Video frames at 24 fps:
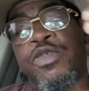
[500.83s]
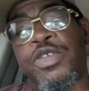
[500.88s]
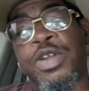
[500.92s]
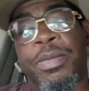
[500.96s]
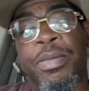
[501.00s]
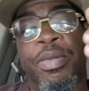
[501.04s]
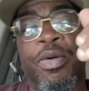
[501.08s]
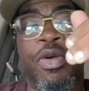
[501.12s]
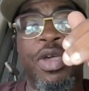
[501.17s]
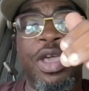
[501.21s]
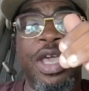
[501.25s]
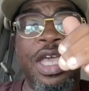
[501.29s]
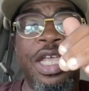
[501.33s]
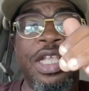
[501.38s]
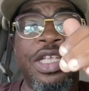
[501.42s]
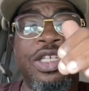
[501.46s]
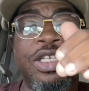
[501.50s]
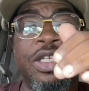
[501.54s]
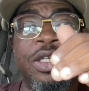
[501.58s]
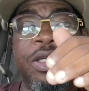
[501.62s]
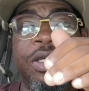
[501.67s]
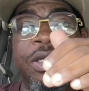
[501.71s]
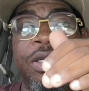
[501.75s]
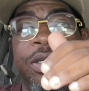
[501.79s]
the
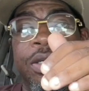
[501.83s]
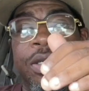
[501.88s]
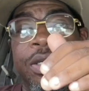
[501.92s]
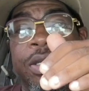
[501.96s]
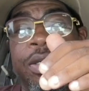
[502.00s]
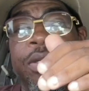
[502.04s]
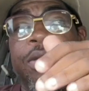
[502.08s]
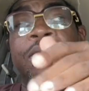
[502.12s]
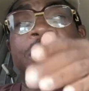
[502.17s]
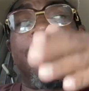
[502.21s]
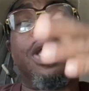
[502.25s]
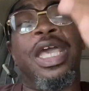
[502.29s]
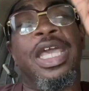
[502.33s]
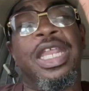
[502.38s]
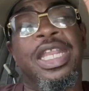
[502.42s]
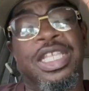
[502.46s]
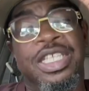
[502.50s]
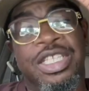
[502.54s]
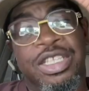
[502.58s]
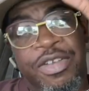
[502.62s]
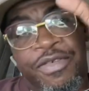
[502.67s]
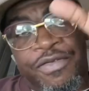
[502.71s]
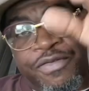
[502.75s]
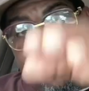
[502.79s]
bridge, and it's
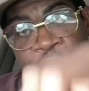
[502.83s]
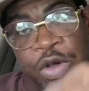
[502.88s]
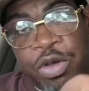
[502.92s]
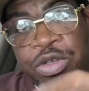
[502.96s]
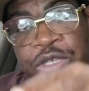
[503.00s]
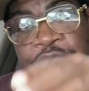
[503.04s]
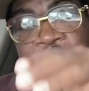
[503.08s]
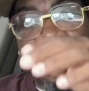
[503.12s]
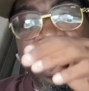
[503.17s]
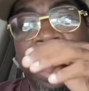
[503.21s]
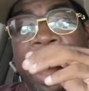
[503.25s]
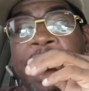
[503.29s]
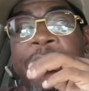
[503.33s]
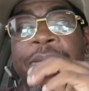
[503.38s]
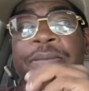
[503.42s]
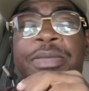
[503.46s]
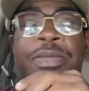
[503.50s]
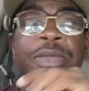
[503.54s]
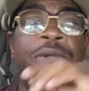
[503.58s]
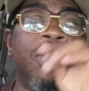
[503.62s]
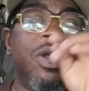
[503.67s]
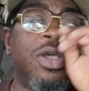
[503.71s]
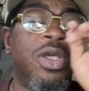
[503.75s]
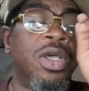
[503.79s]
the first stop
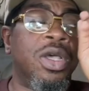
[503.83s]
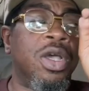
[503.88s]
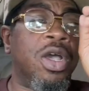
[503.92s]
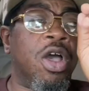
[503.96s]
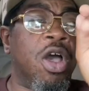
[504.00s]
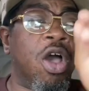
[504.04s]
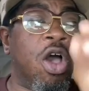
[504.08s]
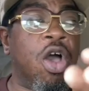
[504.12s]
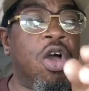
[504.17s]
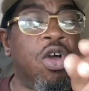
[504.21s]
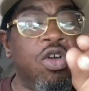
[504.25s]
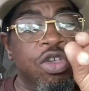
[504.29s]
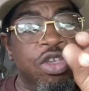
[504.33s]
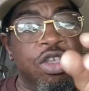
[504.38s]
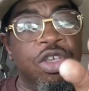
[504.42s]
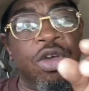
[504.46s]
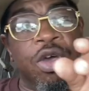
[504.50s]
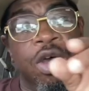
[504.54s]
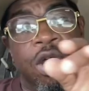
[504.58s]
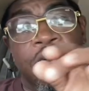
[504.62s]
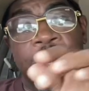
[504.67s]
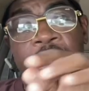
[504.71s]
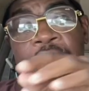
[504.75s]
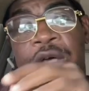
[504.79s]
on your
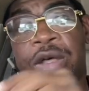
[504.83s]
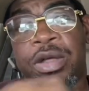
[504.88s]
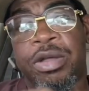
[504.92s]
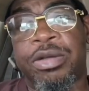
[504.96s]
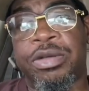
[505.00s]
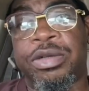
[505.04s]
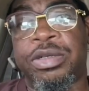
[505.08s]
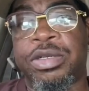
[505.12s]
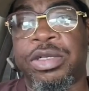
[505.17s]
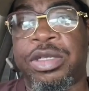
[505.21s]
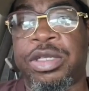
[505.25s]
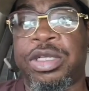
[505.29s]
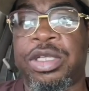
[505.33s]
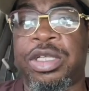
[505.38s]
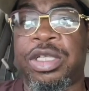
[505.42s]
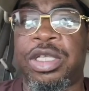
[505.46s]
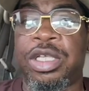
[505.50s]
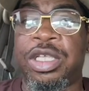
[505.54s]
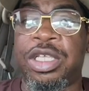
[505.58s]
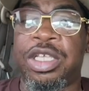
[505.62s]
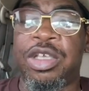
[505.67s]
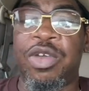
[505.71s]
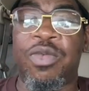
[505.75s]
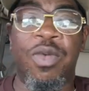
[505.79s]
uh,
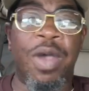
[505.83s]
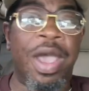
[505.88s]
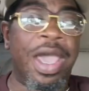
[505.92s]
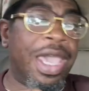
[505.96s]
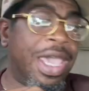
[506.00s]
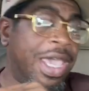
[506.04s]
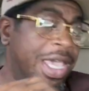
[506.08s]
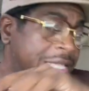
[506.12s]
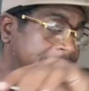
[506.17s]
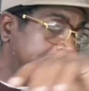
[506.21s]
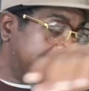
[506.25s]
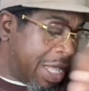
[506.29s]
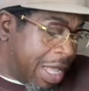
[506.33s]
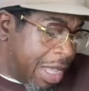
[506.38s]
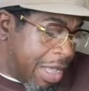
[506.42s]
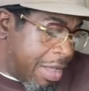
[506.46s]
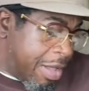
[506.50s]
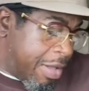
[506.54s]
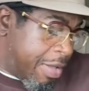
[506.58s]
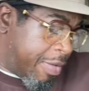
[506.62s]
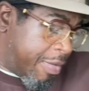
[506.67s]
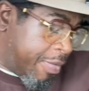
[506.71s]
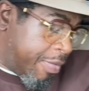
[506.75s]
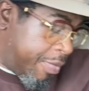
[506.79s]
your right hand side.
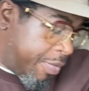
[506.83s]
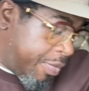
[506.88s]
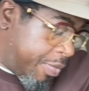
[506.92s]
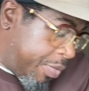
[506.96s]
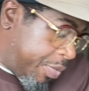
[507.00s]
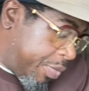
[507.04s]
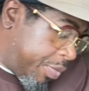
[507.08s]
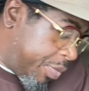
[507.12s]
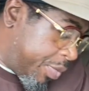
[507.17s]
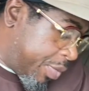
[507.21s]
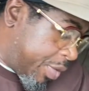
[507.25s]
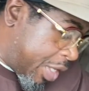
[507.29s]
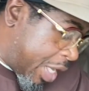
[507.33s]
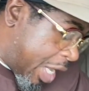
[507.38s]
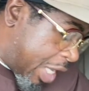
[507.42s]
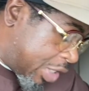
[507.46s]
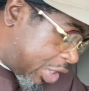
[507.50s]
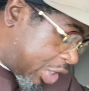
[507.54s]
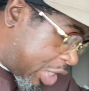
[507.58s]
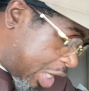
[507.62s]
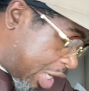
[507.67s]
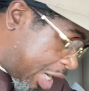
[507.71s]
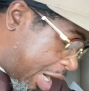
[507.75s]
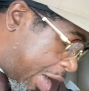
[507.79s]
Y'all
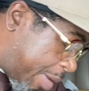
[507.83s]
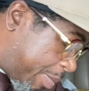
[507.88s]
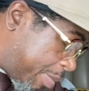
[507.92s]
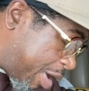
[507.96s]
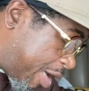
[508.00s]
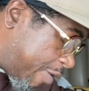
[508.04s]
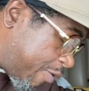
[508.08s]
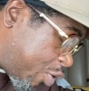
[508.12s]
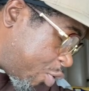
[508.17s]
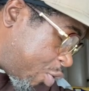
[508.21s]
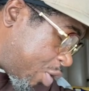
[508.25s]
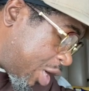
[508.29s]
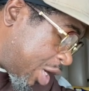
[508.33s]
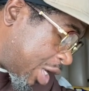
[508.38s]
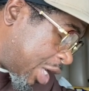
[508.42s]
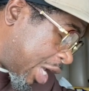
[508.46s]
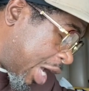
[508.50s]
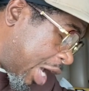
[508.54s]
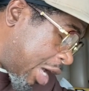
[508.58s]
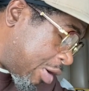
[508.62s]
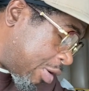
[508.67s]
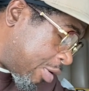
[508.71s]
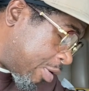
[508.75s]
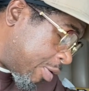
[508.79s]
check it out, man. If you in
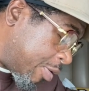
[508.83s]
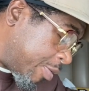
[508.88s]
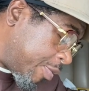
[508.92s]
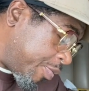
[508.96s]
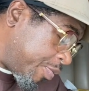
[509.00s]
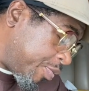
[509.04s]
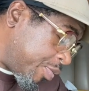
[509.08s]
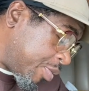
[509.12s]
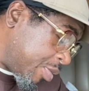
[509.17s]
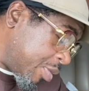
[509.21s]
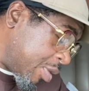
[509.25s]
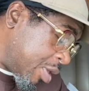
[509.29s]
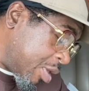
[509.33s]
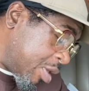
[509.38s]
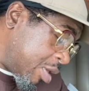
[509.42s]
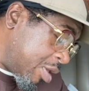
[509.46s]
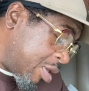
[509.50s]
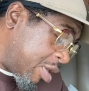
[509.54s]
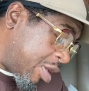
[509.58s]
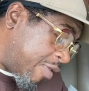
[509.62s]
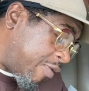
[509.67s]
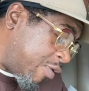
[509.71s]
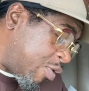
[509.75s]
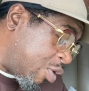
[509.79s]
Decatur,
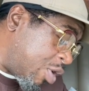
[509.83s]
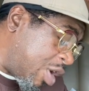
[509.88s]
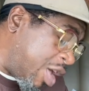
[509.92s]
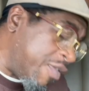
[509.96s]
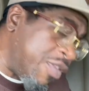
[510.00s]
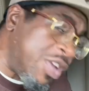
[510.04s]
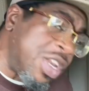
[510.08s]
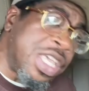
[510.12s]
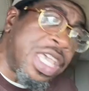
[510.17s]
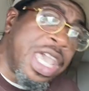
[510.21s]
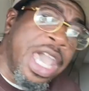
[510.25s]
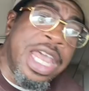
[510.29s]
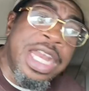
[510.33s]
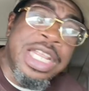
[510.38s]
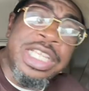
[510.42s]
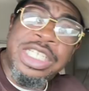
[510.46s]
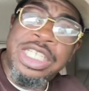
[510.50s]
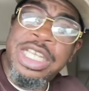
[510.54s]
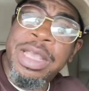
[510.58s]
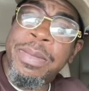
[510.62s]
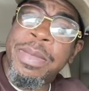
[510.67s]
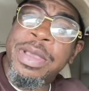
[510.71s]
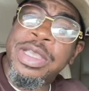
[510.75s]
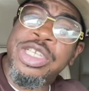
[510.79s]
if you live in Decatur,
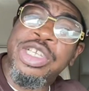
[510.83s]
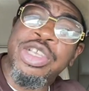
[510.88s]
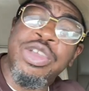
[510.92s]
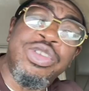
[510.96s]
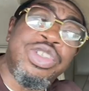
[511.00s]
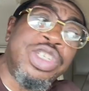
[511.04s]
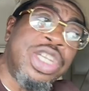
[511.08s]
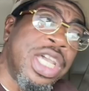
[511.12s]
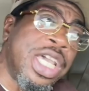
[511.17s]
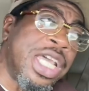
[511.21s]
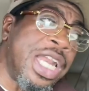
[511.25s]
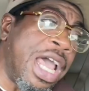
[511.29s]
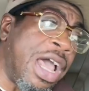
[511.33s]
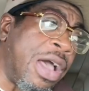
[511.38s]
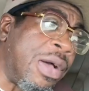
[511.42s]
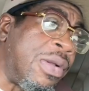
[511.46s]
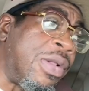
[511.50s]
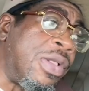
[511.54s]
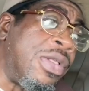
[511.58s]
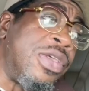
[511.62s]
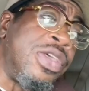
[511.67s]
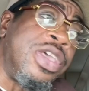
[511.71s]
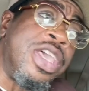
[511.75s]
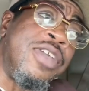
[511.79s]
check. Make sure you check it out.
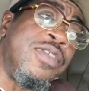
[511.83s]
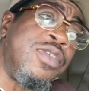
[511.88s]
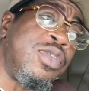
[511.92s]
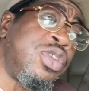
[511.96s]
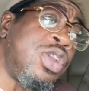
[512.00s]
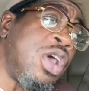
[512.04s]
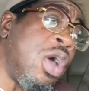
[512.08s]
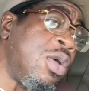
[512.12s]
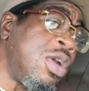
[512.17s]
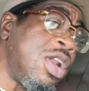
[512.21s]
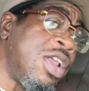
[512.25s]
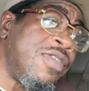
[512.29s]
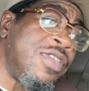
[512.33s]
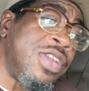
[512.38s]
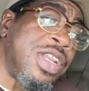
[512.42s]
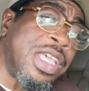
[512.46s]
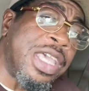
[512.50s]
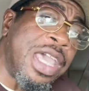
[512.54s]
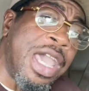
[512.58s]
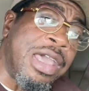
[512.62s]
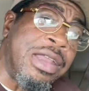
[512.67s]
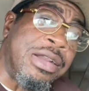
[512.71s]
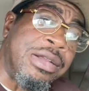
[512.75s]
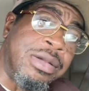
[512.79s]
If you don't live in
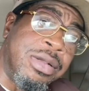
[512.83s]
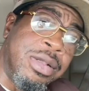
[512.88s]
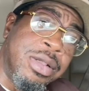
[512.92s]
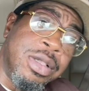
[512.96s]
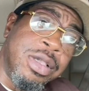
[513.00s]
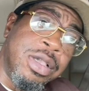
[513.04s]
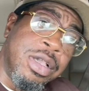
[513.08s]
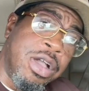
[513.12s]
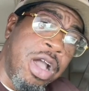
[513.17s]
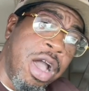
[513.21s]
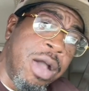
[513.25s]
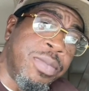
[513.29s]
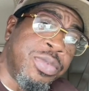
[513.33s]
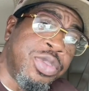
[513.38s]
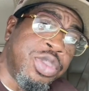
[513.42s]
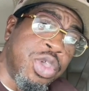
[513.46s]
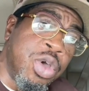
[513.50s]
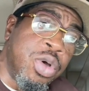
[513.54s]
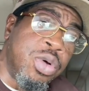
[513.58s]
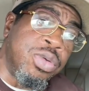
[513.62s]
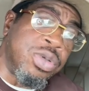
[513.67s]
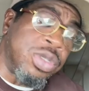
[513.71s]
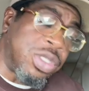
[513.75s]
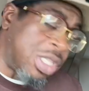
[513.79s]
Decatur, come
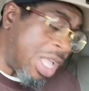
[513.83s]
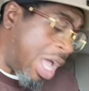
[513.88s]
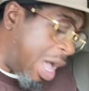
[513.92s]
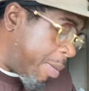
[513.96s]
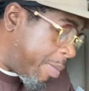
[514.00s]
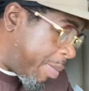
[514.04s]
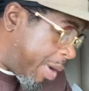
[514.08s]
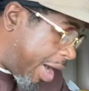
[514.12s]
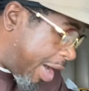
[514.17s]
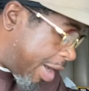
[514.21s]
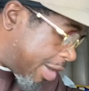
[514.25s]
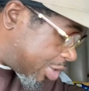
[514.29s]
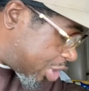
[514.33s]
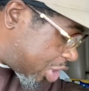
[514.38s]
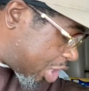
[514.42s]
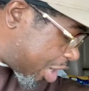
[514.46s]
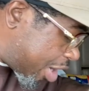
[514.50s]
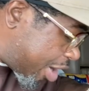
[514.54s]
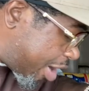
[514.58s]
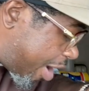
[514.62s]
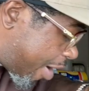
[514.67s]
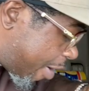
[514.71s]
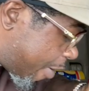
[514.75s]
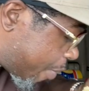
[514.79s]
through, stop by, check it
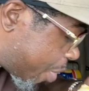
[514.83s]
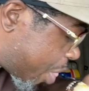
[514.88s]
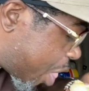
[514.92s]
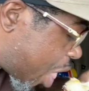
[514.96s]
out.